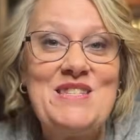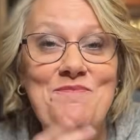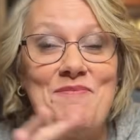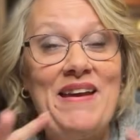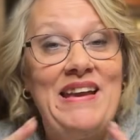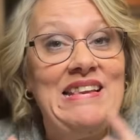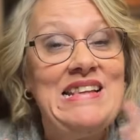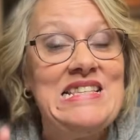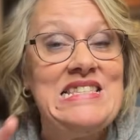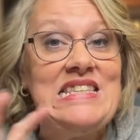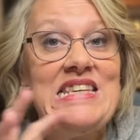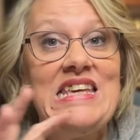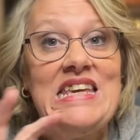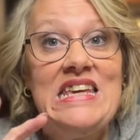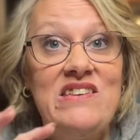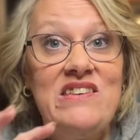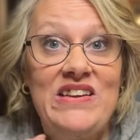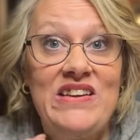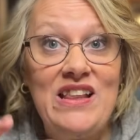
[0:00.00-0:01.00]
To make this
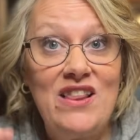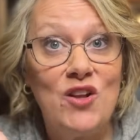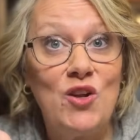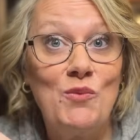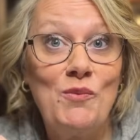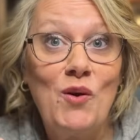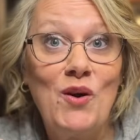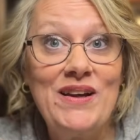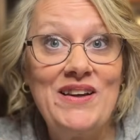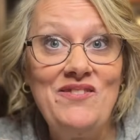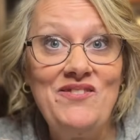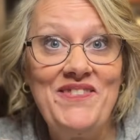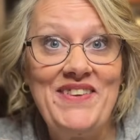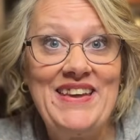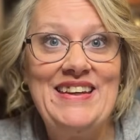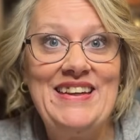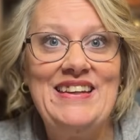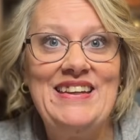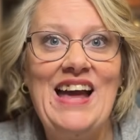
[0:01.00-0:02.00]
even a little more
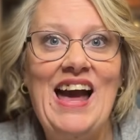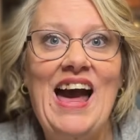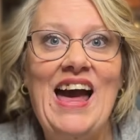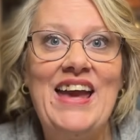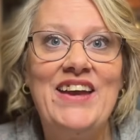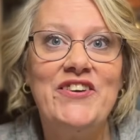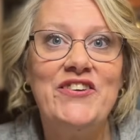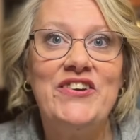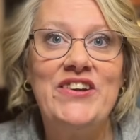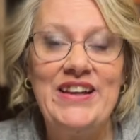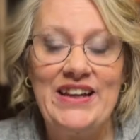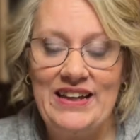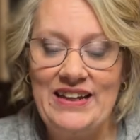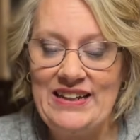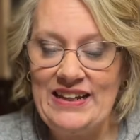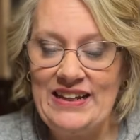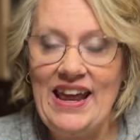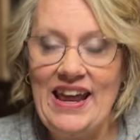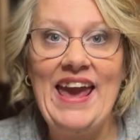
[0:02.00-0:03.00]
convenient, I
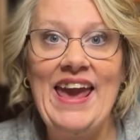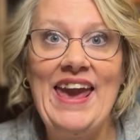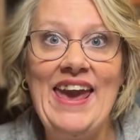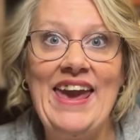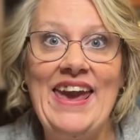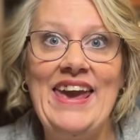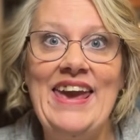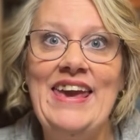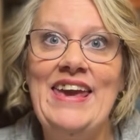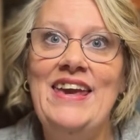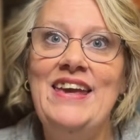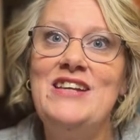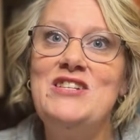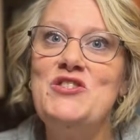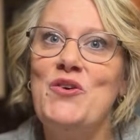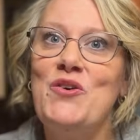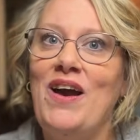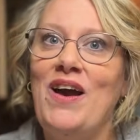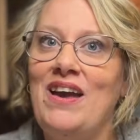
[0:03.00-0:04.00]
created a
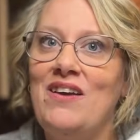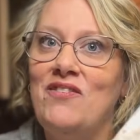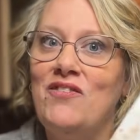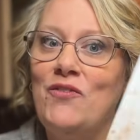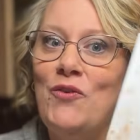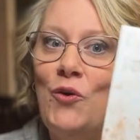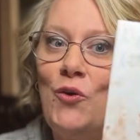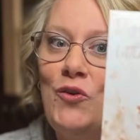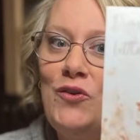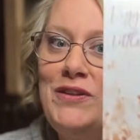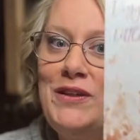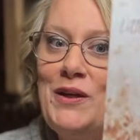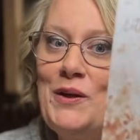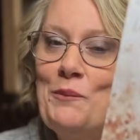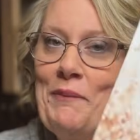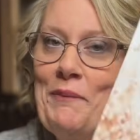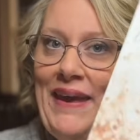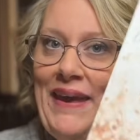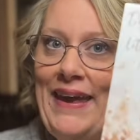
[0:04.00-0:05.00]
trifold
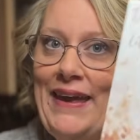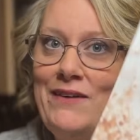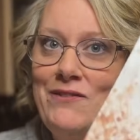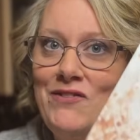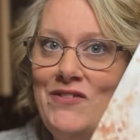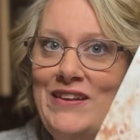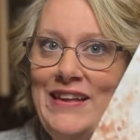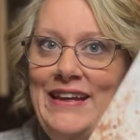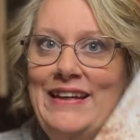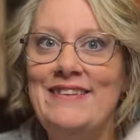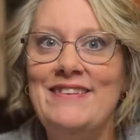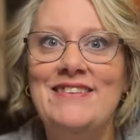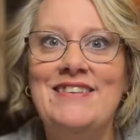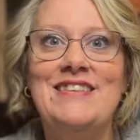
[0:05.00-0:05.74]
pamphlet.